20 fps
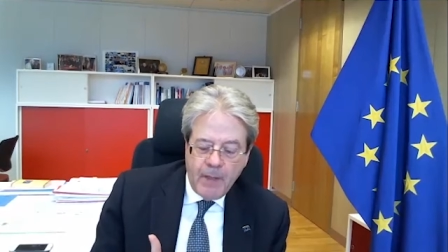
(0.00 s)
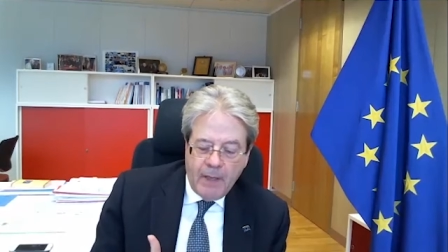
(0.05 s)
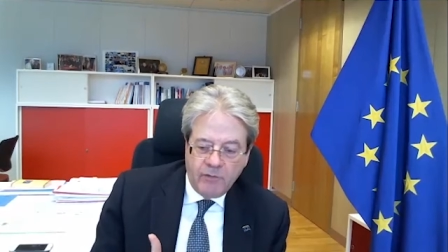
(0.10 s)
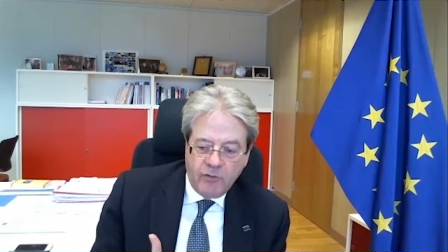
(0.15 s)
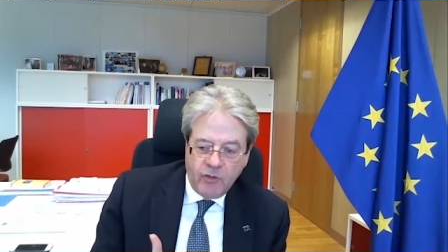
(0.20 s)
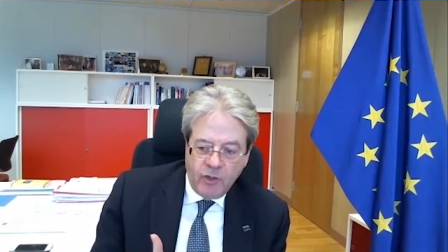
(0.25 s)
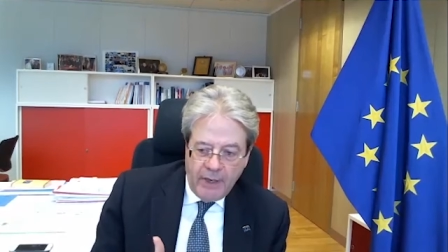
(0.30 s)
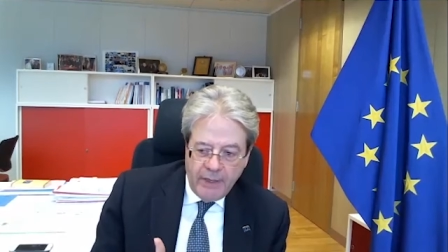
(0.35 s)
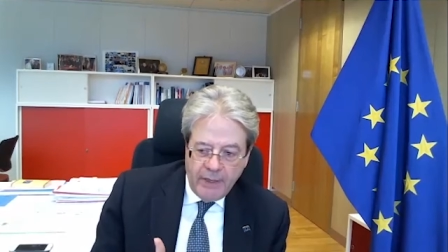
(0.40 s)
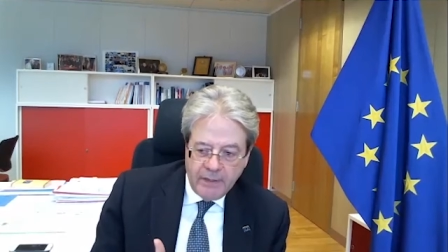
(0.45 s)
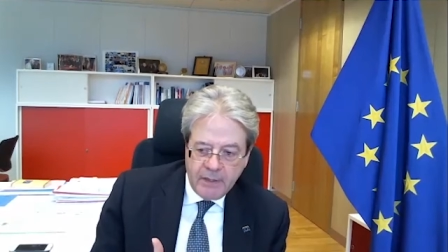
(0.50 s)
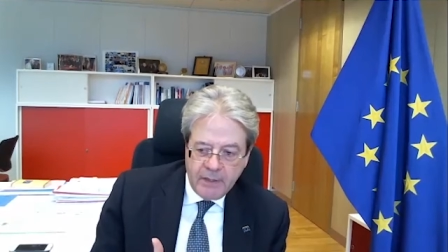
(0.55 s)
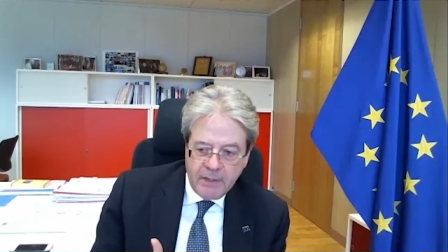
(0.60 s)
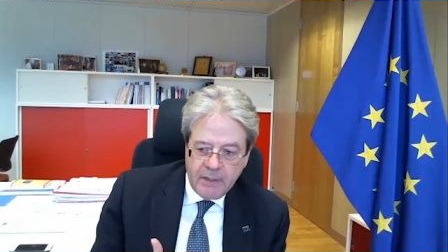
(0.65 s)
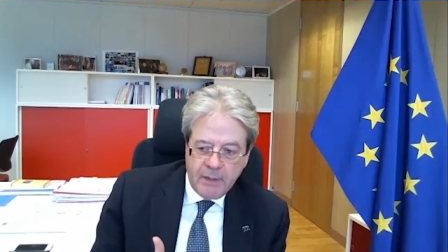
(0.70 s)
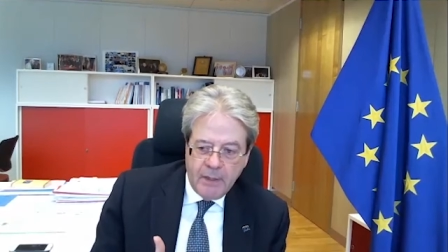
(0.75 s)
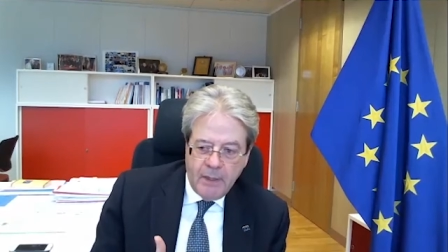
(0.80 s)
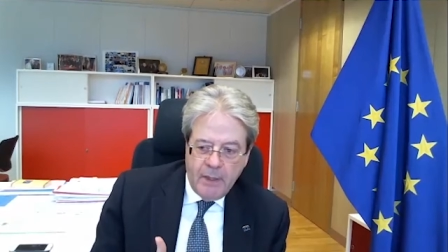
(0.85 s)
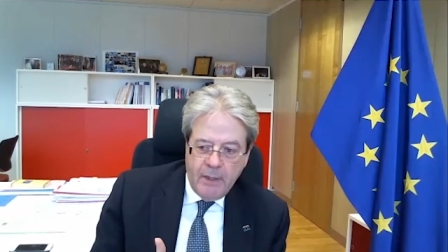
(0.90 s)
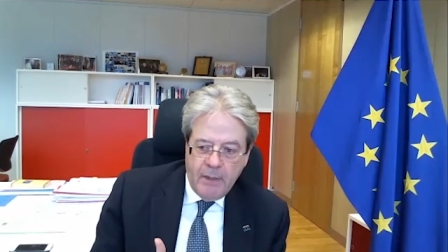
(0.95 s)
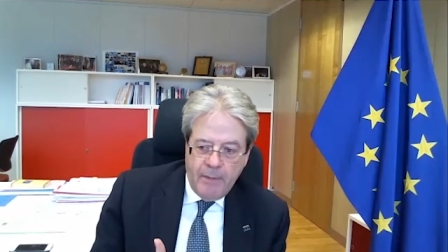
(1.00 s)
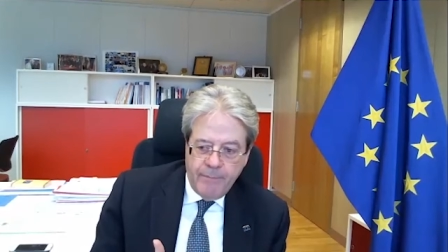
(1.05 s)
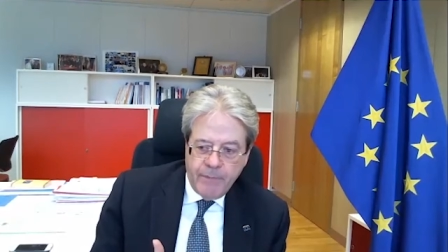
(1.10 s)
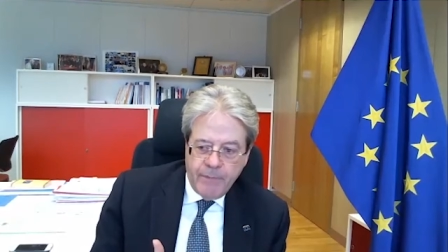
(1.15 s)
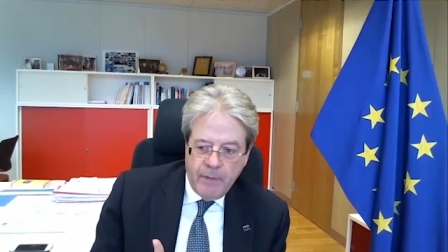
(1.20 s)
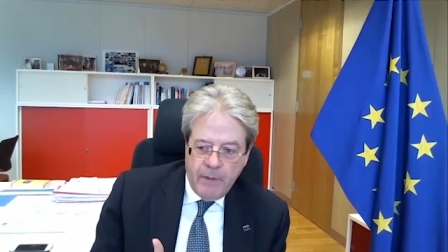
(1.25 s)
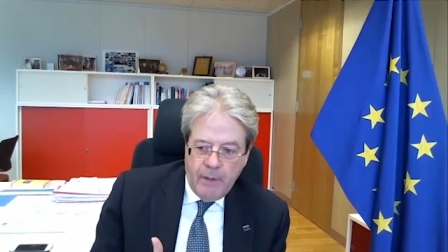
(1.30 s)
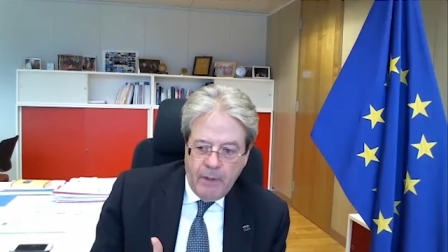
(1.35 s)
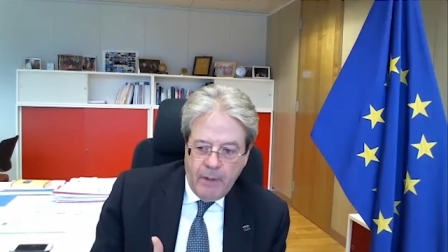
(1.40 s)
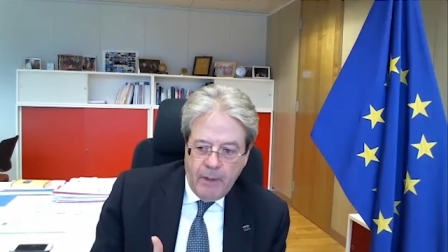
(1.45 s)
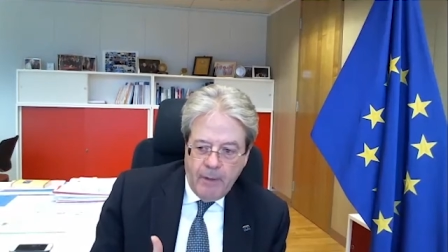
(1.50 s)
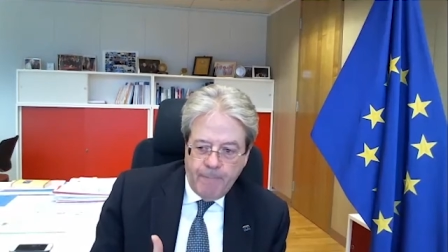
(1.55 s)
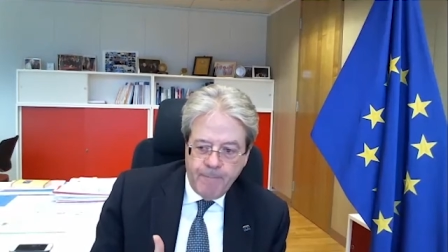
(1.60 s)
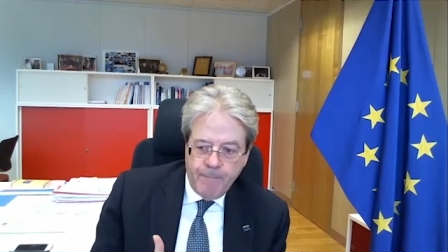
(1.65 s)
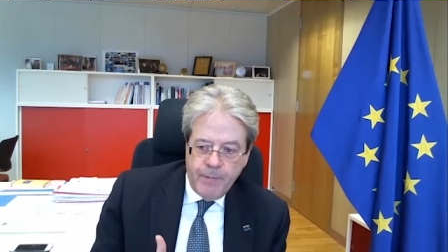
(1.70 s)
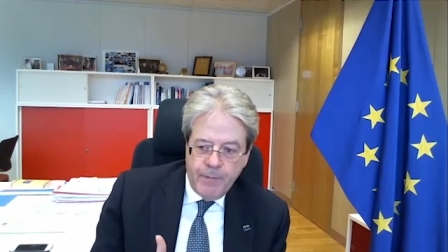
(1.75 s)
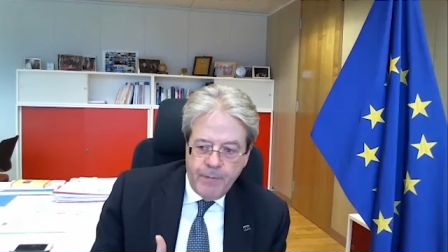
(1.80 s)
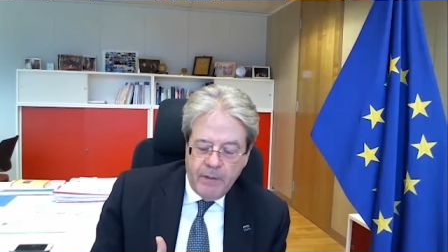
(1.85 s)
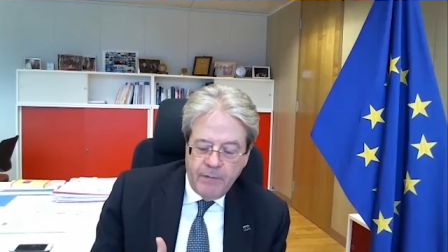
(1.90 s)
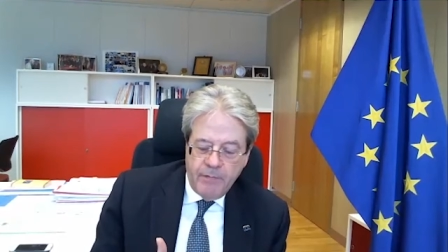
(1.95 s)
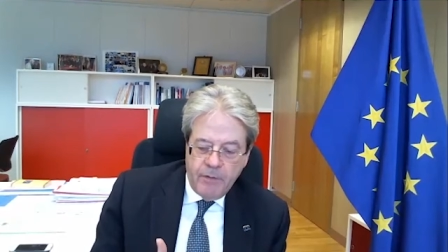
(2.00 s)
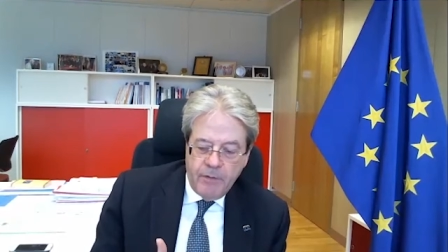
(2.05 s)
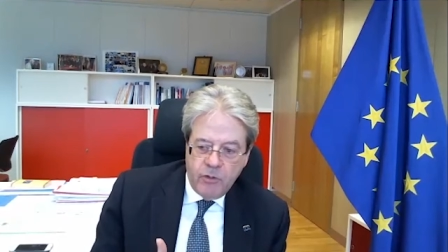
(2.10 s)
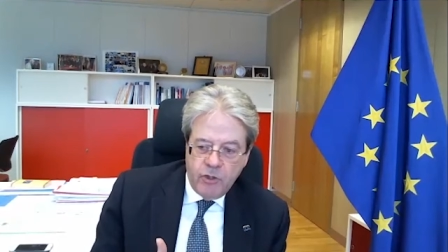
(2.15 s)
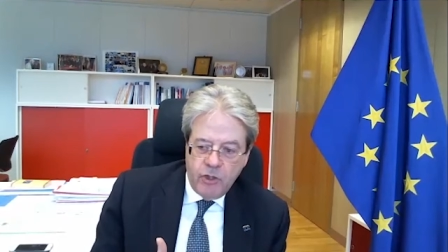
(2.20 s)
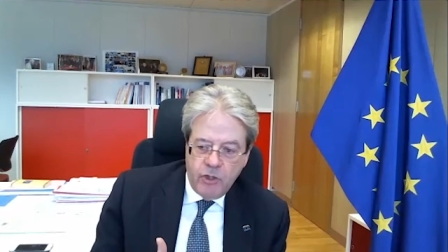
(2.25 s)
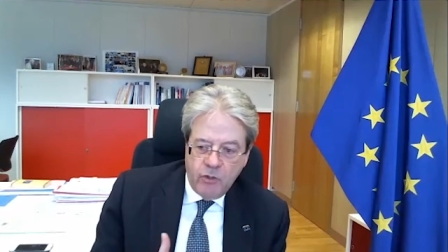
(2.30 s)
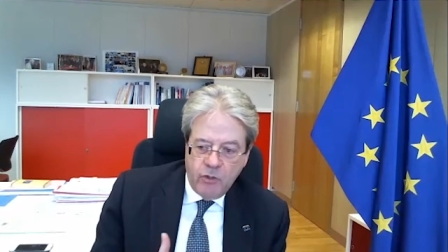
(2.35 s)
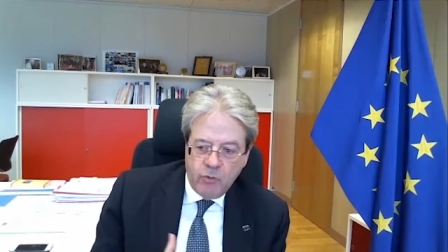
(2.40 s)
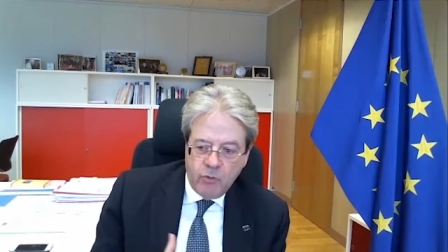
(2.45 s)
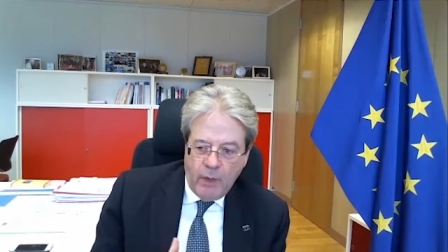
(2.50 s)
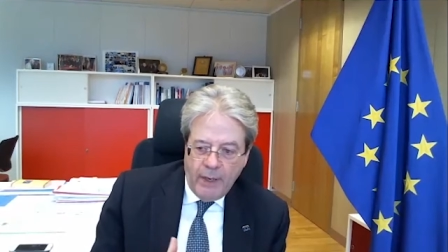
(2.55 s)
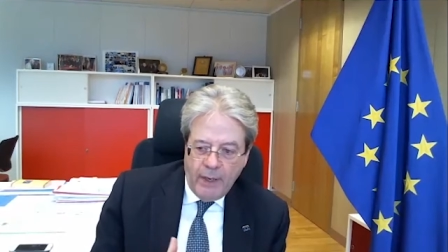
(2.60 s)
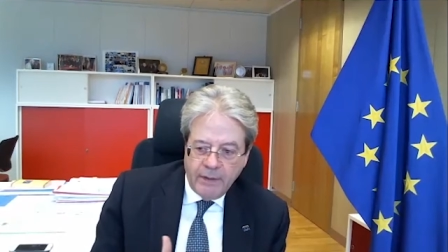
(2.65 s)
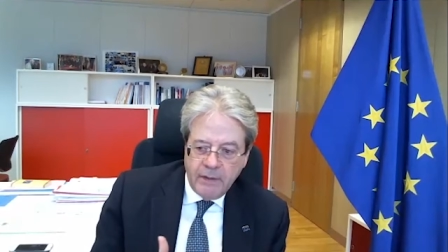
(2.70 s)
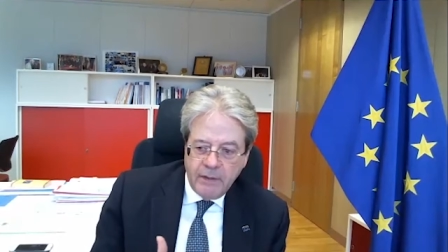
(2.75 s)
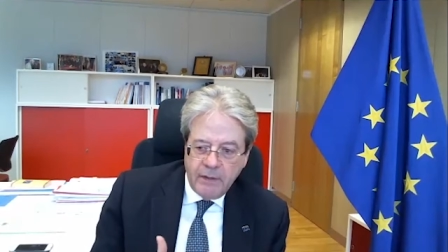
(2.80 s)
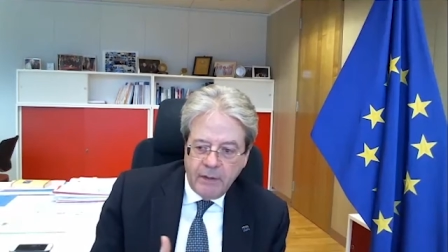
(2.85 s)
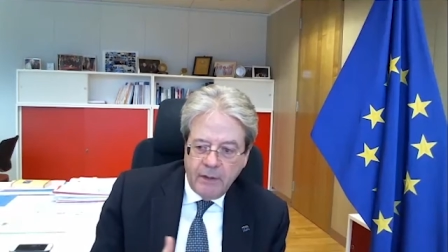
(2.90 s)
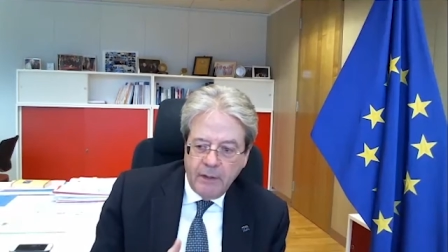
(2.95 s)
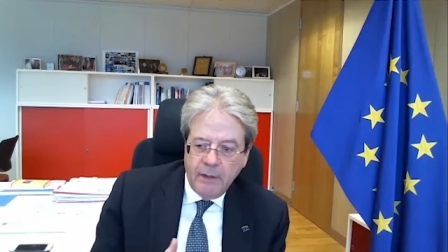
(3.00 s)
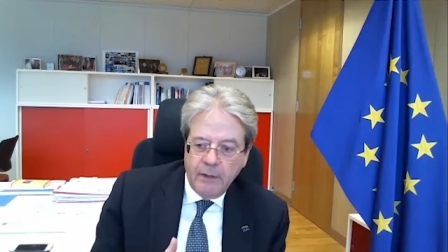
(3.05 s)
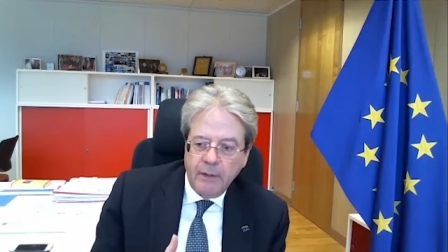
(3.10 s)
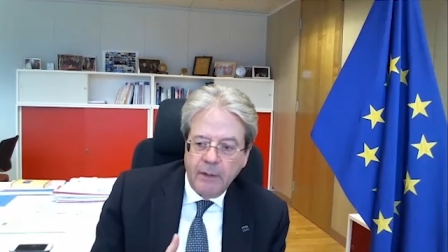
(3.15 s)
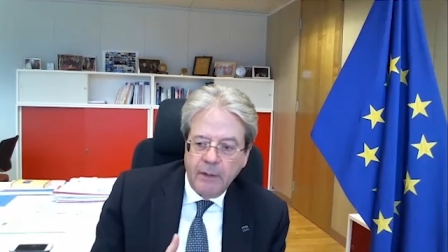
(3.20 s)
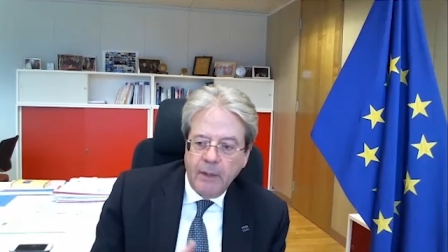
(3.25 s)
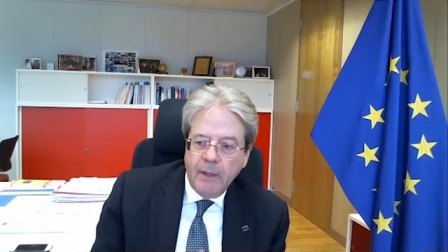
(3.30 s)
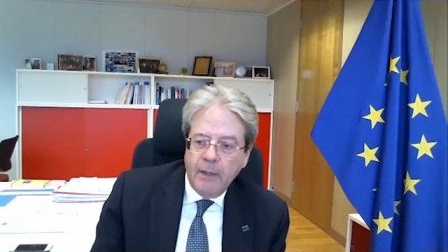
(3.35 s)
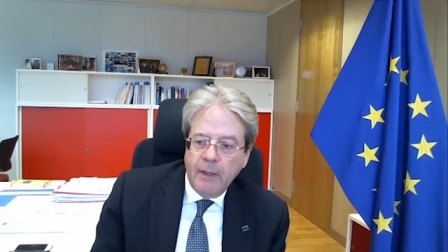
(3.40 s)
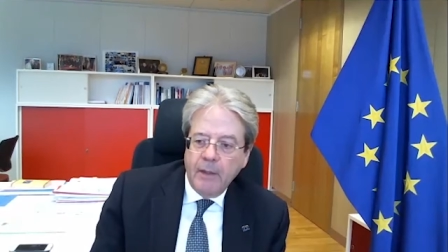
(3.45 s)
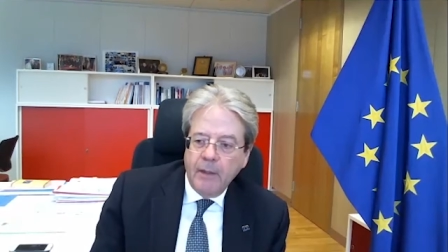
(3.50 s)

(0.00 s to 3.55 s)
address in the G20